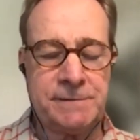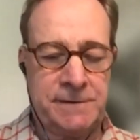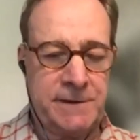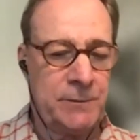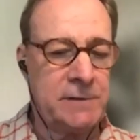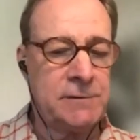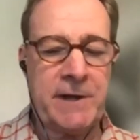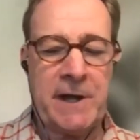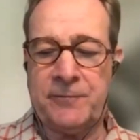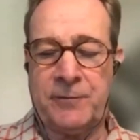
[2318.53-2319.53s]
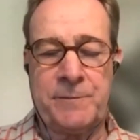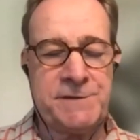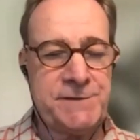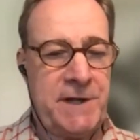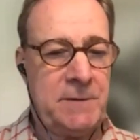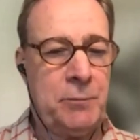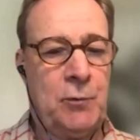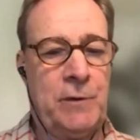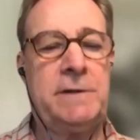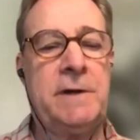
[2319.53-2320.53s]
can we look at it from the
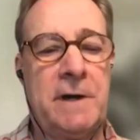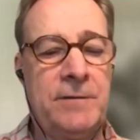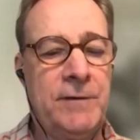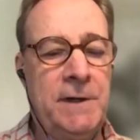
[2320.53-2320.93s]
standpoint of